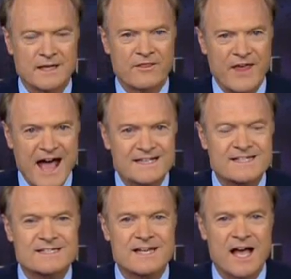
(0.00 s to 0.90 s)

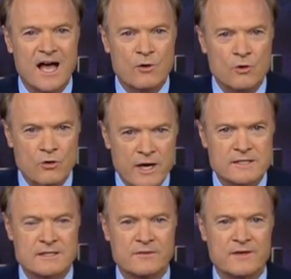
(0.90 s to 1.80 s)
That's how
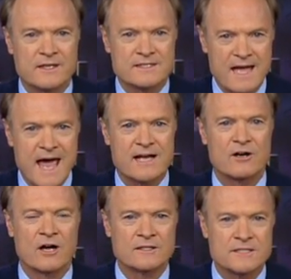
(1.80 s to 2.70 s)
crazy the
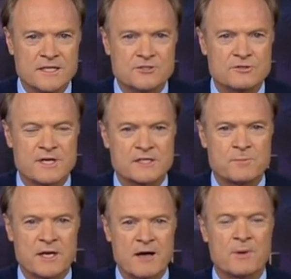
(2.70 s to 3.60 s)
attack on teachers has
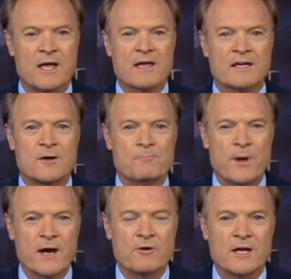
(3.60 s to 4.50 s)
become.
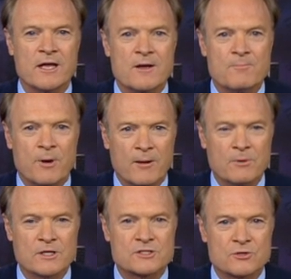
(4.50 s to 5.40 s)
Comparing
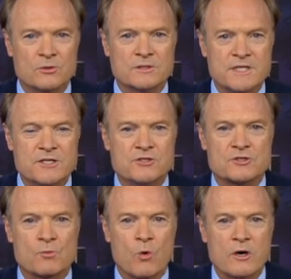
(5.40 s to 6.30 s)
public school
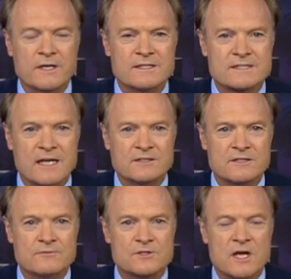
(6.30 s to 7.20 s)
teachers' work
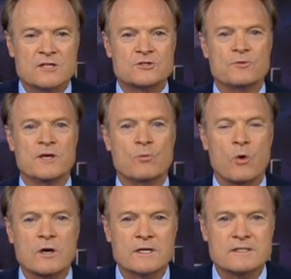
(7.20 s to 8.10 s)
incentives to the
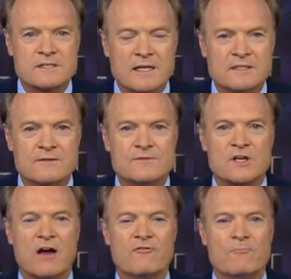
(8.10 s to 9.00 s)
work incentives
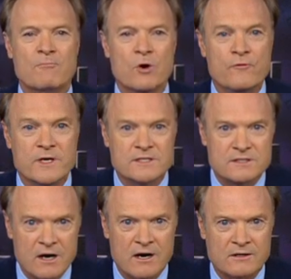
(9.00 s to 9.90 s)
of movie
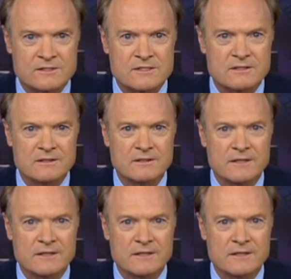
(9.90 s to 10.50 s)
stars.